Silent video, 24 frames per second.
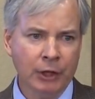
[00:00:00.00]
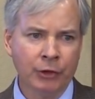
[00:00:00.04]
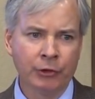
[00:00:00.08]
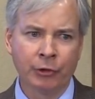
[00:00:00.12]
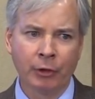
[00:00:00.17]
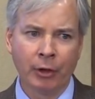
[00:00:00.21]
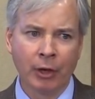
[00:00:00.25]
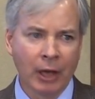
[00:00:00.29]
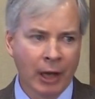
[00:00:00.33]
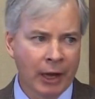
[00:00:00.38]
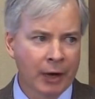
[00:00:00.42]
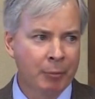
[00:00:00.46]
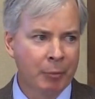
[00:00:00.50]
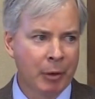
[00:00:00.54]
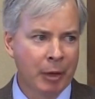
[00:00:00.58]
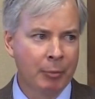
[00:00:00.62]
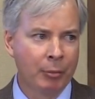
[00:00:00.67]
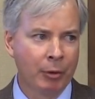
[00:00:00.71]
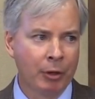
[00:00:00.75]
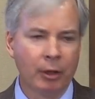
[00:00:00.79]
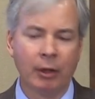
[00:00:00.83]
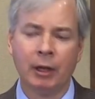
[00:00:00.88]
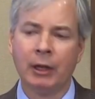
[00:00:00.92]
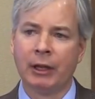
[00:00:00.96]
So a lot of
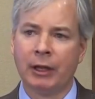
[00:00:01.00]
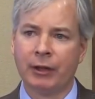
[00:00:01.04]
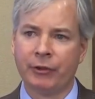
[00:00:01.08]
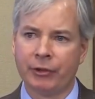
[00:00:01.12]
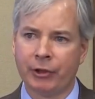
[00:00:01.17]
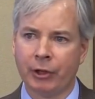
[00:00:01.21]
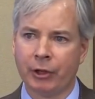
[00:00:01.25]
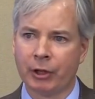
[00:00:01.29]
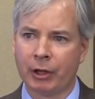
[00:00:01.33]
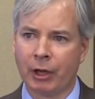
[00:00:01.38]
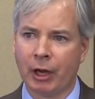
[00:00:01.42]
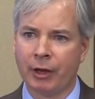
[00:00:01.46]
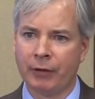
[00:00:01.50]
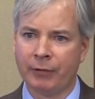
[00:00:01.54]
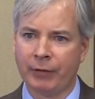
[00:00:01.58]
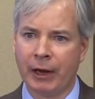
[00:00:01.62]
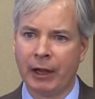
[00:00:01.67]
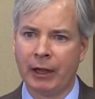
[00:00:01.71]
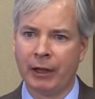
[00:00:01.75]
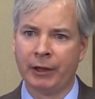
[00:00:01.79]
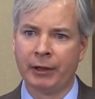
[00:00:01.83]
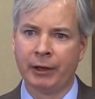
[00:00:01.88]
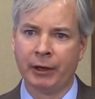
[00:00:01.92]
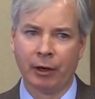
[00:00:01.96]
people in Silicon
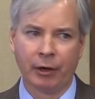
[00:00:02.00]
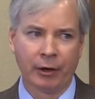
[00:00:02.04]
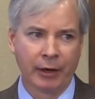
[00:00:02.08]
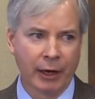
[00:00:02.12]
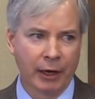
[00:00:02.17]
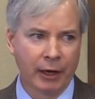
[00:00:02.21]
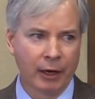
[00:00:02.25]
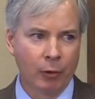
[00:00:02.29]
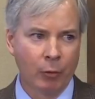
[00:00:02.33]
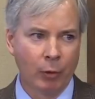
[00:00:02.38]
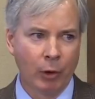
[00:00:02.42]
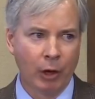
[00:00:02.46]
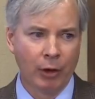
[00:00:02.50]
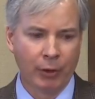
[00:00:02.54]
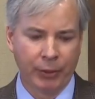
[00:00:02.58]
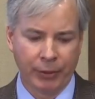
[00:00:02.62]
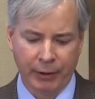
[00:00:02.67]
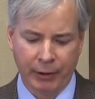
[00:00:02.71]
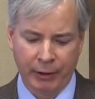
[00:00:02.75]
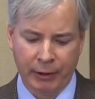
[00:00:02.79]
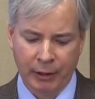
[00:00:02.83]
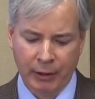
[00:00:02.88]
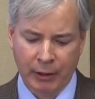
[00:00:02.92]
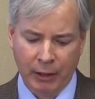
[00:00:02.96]
Valley are getting
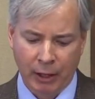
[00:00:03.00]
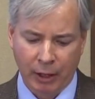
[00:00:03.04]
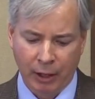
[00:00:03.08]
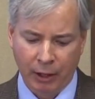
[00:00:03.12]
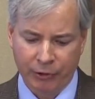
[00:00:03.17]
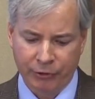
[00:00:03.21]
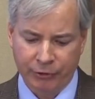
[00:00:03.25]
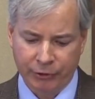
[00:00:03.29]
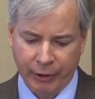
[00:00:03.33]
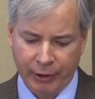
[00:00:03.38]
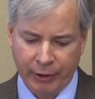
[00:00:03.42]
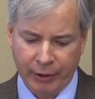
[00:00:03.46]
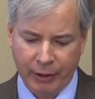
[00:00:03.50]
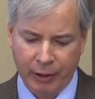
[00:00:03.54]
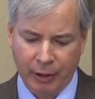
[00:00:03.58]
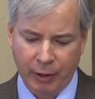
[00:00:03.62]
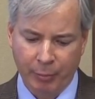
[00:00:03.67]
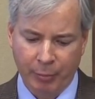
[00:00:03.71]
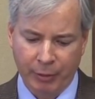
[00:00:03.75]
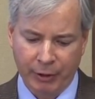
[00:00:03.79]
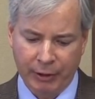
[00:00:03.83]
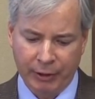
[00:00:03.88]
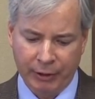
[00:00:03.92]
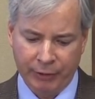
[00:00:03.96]
wealthy, starting
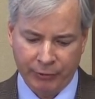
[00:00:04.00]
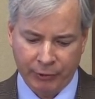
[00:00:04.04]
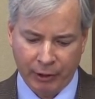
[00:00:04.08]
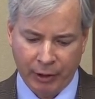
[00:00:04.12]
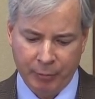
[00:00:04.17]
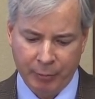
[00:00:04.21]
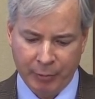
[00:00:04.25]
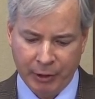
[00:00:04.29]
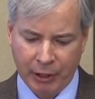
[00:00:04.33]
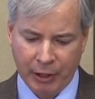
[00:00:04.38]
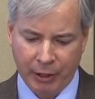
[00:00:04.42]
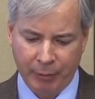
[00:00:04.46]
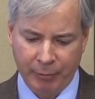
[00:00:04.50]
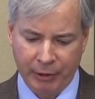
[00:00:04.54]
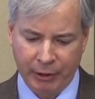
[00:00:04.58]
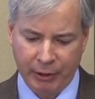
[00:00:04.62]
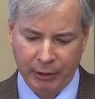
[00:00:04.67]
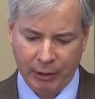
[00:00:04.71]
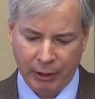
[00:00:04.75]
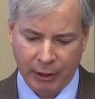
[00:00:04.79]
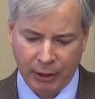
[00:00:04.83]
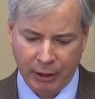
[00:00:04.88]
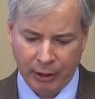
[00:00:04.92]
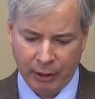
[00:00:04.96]
companies and
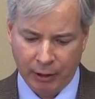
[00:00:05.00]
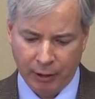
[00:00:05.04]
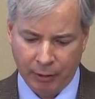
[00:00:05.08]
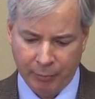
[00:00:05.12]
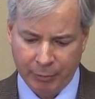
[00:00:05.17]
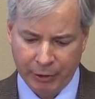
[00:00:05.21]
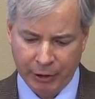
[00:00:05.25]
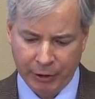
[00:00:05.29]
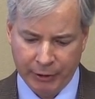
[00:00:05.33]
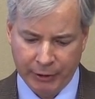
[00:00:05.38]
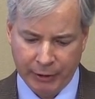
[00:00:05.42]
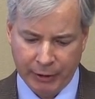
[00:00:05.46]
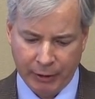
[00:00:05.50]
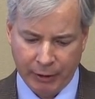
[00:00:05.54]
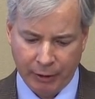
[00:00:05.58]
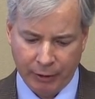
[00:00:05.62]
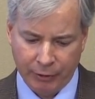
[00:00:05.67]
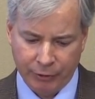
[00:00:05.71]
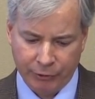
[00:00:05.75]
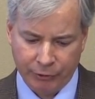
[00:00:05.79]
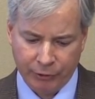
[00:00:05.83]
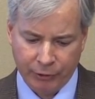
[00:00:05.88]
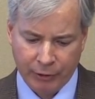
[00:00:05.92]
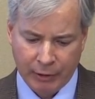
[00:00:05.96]
becoming
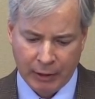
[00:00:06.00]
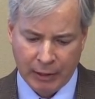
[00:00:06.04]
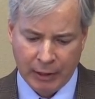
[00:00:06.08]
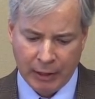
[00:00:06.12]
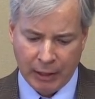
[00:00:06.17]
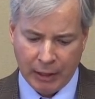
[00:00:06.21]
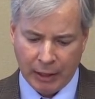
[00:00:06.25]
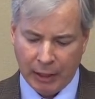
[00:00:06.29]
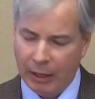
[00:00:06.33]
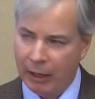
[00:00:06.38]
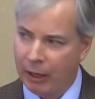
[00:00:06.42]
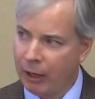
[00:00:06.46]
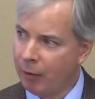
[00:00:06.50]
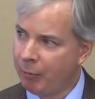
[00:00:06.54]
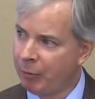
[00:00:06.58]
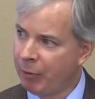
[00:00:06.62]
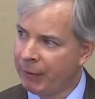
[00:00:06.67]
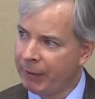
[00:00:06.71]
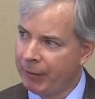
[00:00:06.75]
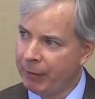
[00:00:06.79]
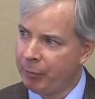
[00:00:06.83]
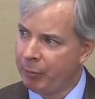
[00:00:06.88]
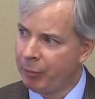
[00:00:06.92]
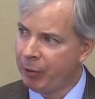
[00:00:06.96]
billionaires.
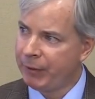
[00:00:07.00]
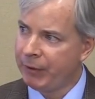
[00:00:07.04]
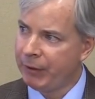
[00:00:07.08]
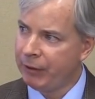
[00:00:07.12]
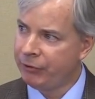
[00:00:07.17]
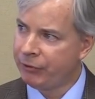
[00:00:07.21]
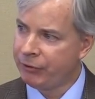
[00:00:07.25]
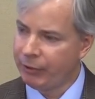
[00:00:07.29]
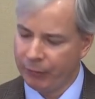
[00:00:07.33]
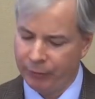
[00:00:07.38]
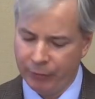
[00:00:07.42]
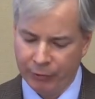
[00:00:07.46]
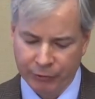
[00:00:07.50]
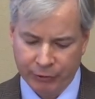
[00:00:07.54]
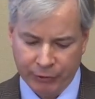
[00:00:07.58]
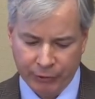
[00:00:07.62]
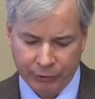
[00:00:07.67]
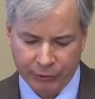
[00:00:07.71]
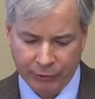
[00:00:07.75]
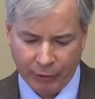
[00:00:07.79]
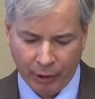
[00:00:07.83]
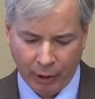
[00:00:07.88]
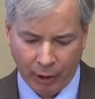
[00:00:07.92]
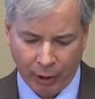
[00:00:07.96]
But these
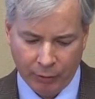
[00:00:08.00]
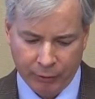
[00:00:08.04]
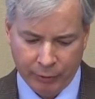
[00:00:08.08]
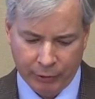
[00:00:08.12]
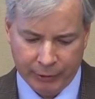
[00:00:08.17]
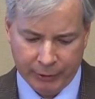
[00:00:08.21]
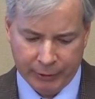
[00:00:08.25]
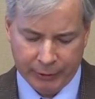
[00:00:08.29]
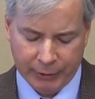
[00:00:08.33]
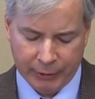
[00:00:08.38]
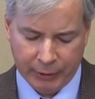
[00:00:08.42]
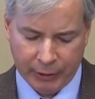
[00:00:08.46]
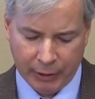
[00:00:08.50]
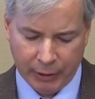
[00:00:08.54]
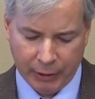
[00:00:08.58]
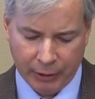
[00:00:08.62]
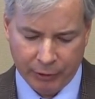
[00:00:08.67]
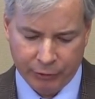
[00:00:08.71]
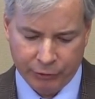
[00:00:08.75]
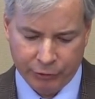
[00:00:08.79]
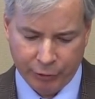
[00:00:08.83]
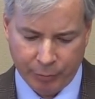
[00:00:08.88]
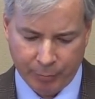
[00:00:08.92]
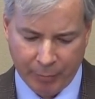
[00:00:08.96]
differences are really
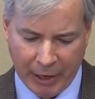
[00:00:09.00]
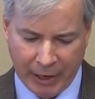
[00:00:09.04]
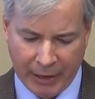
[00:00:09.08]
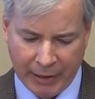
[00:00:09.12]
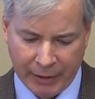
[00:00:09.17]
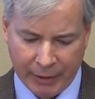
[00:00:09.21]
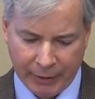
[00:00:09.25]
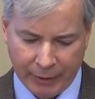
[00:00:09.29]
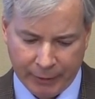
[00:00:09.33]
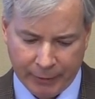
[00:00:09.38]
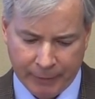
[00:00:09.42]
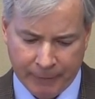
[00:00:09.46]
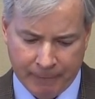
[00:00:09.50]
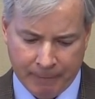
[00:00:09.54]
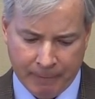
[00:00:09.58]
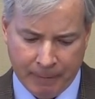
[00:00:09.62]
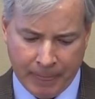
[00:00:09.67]
dramatic.